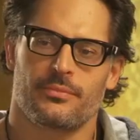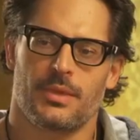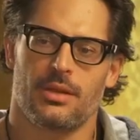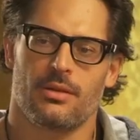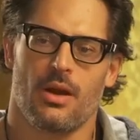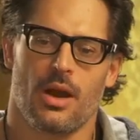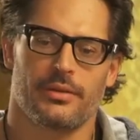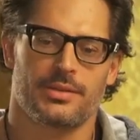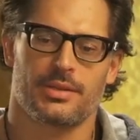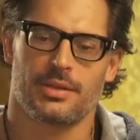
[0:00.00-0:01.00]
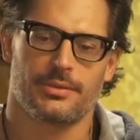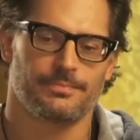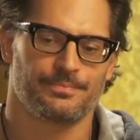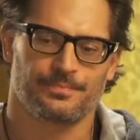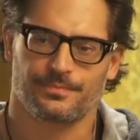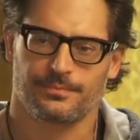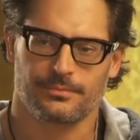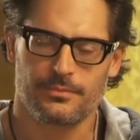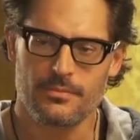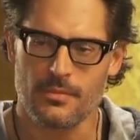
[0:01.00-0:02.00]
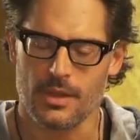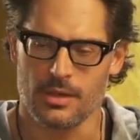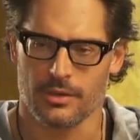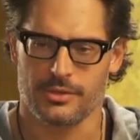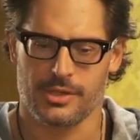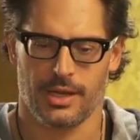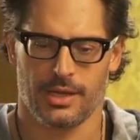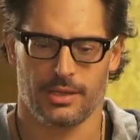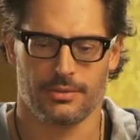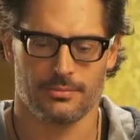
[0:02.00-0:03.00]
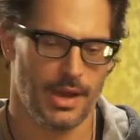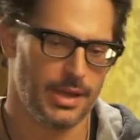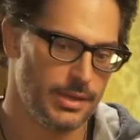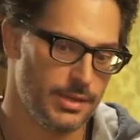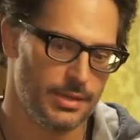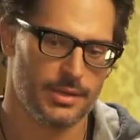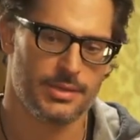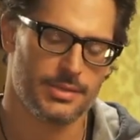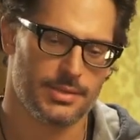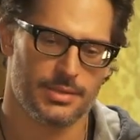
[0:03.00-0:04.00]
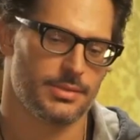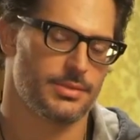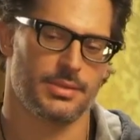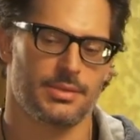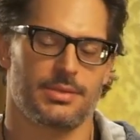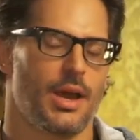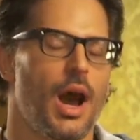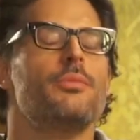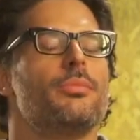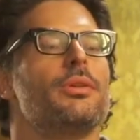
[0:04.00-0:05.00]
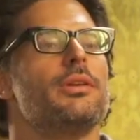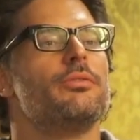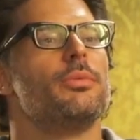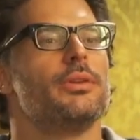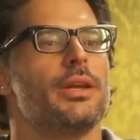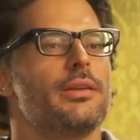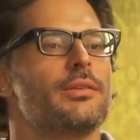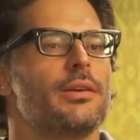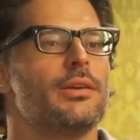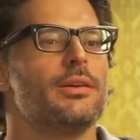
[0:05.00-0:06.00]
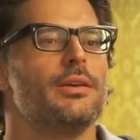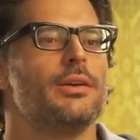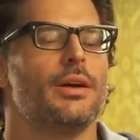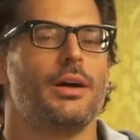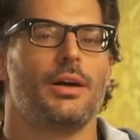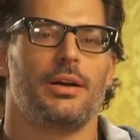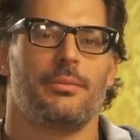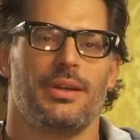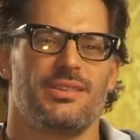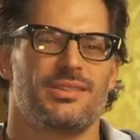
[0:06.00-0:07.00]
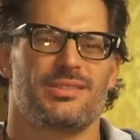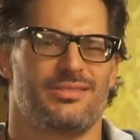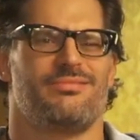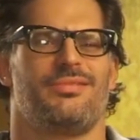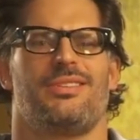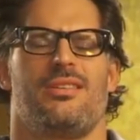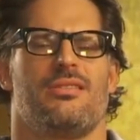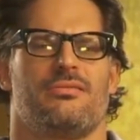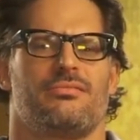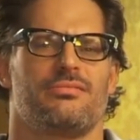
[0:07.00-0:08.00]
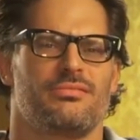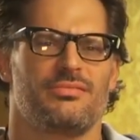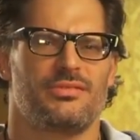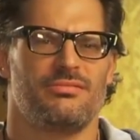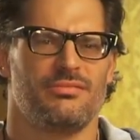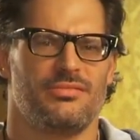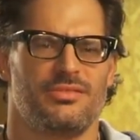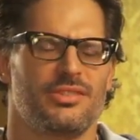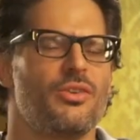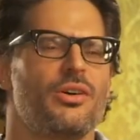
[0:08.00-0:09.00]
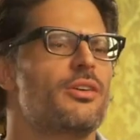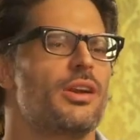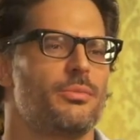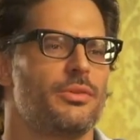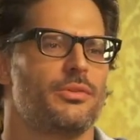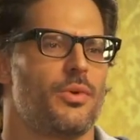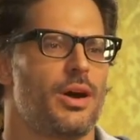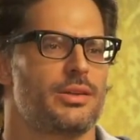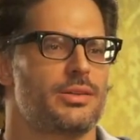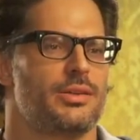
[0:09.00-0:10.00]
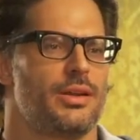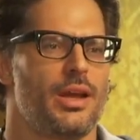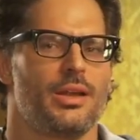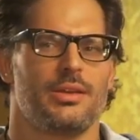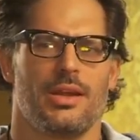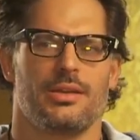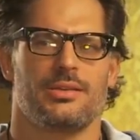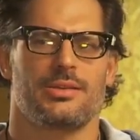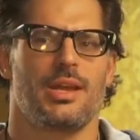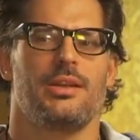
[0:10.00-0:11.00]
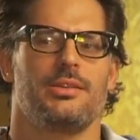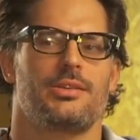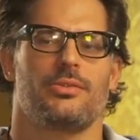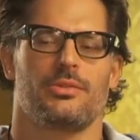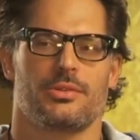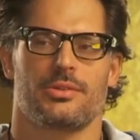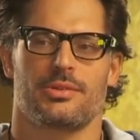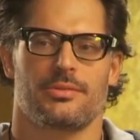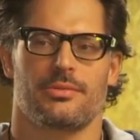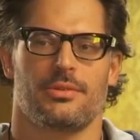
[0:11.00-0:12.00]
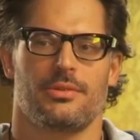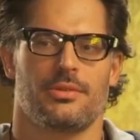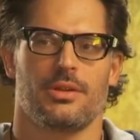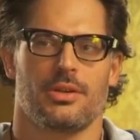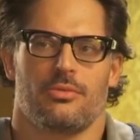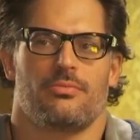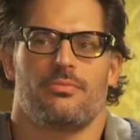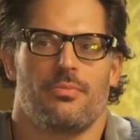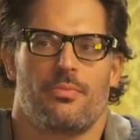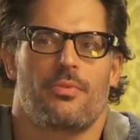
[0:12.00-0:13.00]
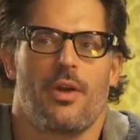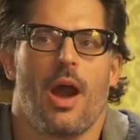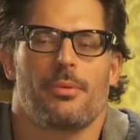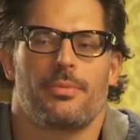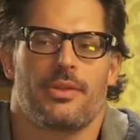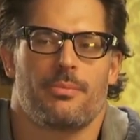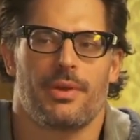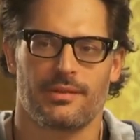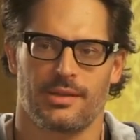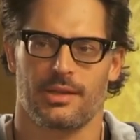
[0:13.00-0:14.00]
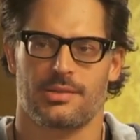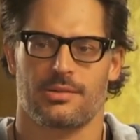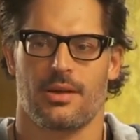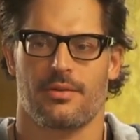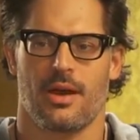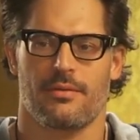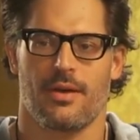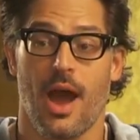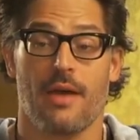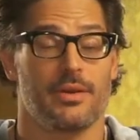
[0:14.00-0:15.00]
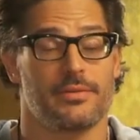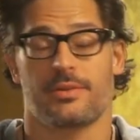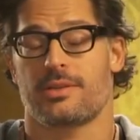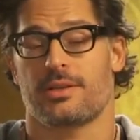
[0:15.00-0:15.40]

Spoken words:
You know, obviously, you know, Channing, Mike is this unbelievable dancer, and just, you know, so incredible to watch, and just head and shoulders, you know, probably the best dancer I've ever